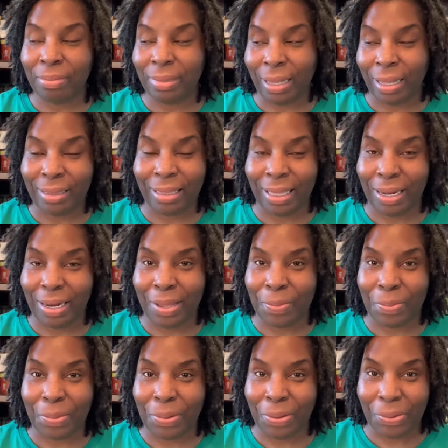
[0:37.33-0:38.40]
Not that
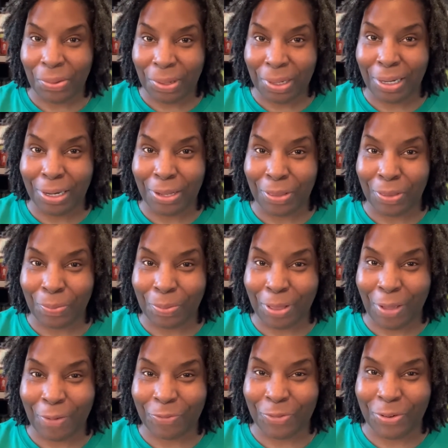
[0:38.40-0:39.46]
I'm on any other
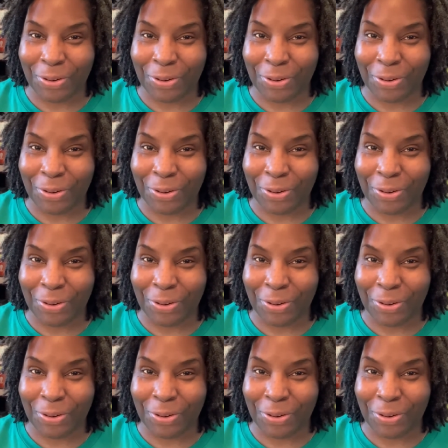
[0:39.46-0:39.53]
platform.